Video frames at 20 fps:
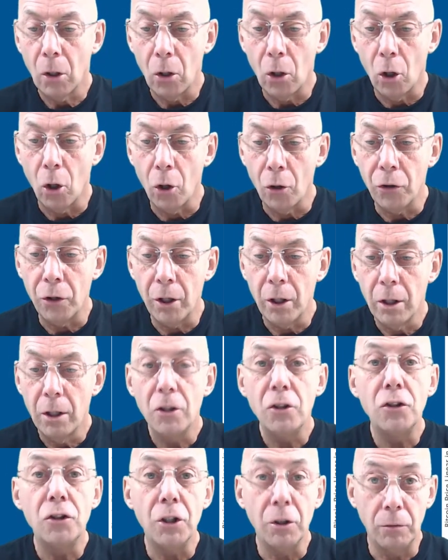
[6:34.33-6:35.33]
on
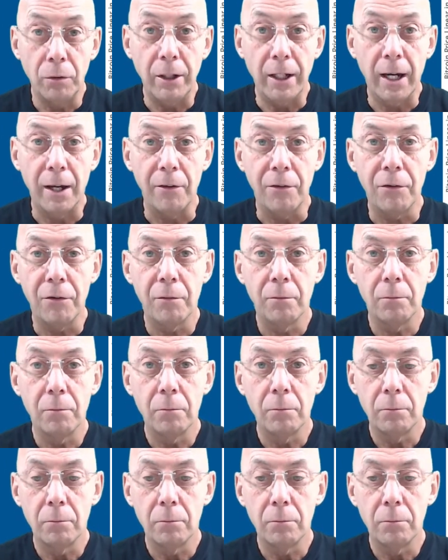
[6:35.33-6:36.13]
June the 8th.